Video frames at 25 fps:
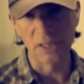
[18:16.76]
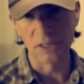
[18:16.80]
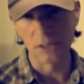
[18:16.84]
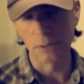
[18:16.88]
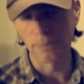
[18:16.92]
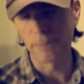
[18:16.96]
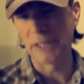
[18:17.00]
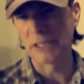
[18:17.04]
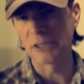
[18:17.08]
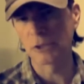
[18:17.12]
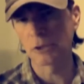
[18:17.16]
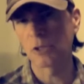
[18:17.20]
the
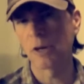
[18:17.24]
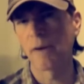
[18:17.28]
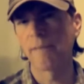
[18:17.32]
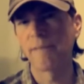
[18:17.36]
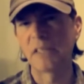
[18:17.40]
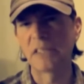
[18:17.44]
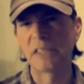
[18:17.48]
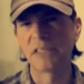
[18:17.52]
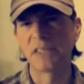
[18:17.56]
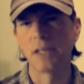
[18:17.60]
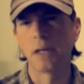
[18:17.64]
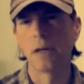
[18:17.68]
spacecraft
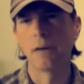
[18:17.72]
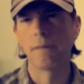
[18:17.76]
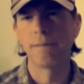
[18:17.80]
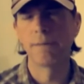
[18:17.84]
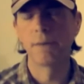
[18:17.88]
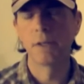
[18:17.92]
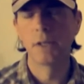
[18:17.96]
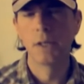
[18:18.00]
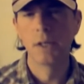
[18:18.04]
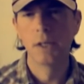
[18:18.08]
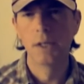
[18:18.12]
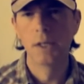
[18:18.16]
itself,
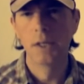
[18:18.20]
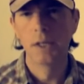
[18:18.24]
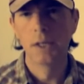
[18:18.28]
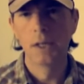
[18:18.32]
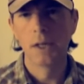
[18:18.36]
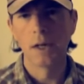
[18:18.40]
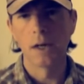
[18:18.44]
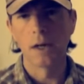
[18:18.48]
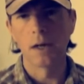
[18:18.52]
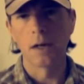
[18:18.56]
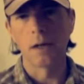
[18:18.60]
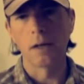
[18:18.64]

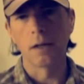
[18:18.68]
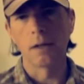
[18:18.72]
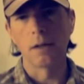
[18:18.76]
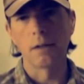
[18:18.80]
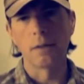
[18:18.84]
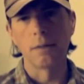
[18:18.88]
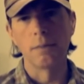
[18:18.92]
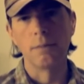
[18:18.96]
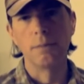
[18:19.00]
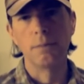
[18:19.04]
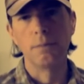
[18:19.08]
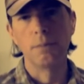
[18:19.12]

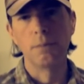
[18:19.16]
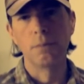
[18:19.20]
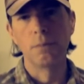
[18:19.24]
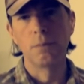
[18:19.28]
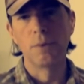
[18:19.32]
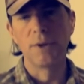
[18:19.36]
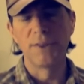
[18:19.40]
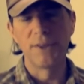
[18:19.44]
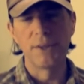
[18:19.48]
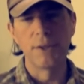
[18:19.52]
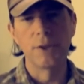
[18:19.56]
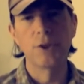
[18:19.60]

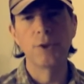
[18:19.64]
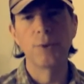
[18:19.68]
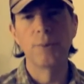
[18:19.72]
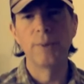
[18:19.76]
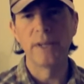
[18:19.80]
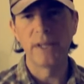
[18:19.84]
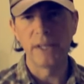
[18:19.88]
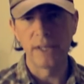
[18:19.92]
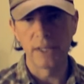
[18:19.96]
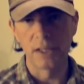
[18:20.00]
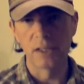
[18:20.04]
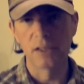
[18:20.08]
within
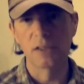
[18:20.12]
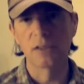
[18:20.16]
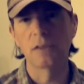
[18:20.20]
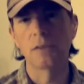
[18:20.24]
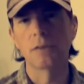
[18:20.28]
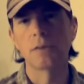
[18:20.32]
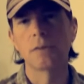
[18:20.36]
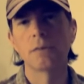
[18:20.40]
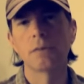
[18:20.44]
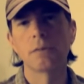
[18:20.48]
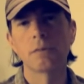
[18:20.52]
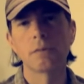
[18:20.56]
3
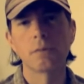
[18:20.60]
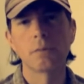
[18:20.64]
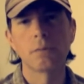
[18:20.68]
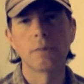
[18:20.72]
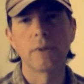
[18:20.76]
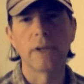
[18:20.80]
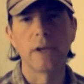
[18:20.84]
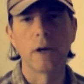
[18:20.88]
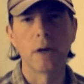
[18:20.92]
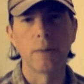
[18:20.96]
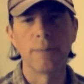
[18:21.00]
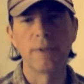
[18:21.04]
years,
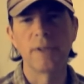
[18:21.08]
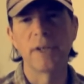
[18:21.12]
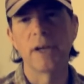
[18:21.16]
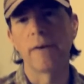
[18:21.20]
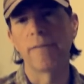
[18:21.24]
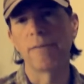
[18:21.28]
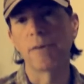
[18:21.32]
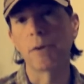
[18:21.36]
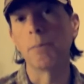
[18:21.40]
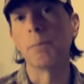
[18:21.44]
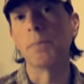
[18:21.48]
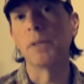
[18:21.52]
we hope to
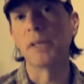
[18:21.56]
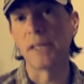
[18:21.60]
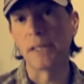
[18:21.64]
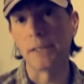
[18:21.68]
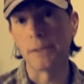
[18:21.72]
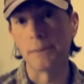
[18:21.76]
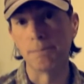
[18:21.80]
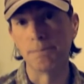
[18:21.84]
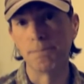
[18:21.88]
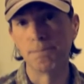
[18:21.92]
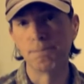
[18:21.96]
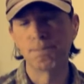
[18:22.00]
have
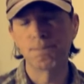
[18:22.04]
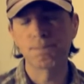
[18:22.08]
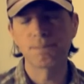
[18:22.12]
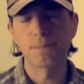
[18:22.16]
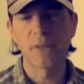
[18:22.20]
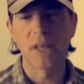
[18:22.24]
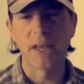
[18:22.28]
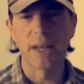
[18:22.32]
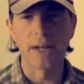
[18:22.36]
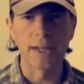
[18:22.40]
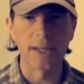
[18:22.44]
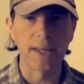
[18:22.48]
completed.
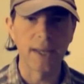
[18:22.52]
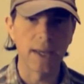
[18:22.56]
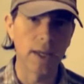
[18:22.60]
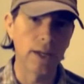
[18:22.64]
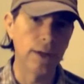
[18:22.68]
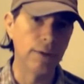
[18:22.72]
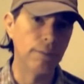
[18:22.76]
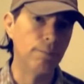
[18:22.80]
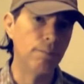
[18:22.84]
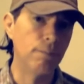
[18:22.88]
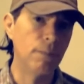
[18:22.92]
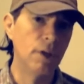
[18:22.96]
And
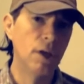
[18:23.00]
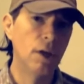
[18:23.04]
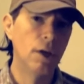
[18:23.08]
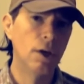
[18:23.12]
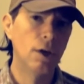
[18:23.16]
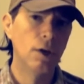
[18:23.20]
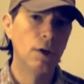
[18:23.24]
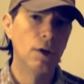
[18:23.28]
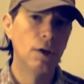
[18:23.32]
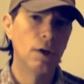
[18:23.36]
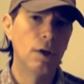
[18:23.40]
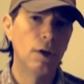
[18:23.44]
again,
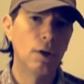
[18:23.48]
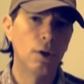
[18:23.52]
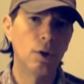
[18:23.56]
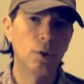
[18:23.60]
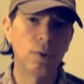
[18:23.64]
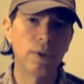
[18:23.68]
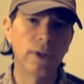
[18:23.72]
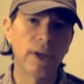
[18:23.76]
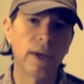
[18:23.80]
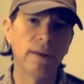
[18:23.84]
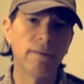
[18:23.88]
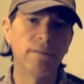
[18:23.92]
you
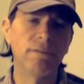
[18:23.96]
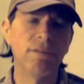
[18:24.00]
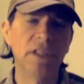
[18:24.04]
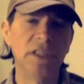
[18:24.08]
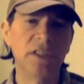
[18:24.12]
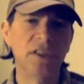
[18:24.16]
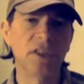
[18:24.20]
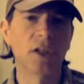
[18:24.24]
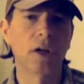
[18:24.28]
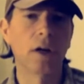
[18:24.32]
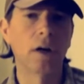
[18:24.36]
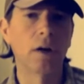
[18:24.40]
can
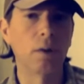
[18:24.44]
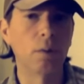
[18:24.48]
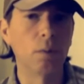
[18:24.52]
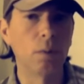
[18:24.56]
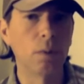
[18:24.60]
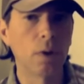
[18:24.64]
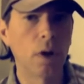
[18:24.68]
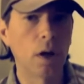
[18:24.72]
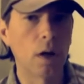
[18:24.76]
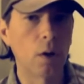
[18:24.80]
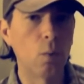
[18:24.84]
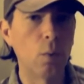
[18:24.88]
visit our
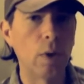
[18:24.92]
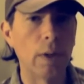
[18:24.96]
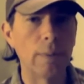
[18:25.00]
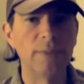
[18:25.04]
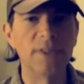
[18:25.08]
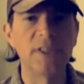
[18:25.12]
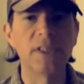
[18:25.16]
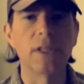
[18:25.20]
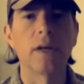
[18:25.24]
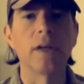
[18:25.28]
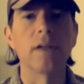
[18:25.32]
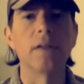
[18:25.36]

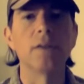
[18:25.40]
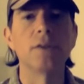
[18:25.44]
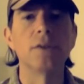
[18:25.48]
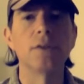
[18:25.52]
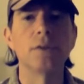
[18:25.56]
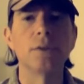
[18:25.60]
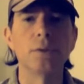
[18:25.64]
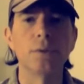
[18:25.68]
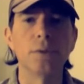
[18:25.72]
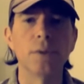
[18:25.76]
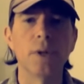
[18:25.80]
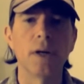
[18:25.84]
website
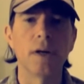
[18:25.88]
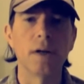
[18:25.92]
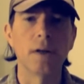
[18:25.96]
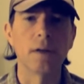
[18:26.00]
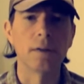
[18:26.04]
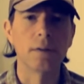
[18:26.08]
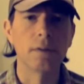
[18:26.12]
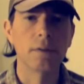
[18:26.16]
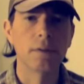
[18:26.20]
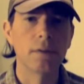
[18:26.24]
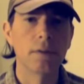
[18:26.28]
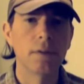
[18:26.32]
to
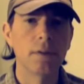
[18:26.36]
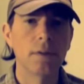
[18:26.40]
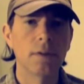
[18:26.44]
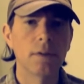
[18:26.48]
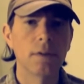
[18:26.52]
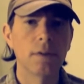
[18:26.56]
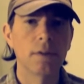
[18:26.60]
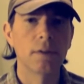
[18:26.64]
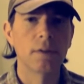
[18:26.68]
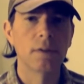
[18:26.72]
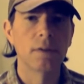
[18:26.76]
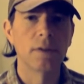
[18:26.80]

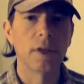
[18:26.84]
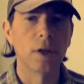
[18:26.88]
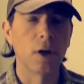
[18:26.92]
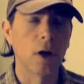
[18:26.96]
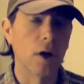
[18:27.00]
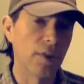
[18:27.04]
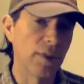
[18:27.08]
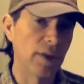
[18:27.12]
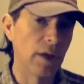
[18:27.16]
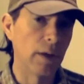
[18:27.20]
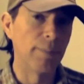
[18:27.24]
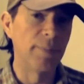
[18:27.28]
get
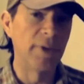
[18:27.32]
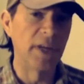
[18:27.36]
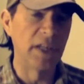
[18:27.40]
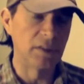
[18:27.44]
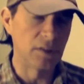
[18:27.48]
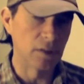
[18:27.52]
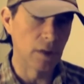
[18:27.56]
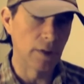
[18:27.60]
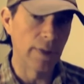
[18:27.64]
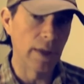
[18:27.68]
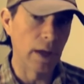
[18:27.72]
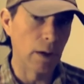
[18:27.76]
all the
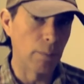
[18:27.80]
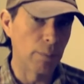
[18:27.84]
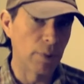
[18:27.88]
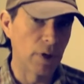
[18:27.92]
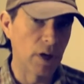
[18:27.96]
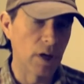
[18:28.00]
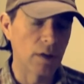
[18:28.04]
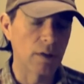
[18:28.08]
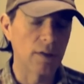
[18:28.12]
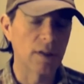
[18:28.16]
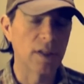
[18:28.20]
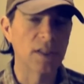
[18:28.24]
updates on that
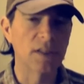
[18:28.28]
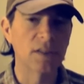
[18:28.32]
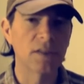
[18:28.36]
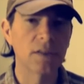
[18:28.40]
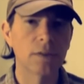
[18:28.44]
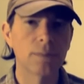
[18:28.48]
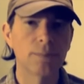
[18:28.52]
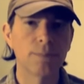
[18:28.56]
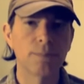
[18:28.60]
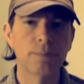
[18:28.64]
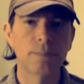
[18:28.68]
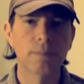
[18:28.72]
progress.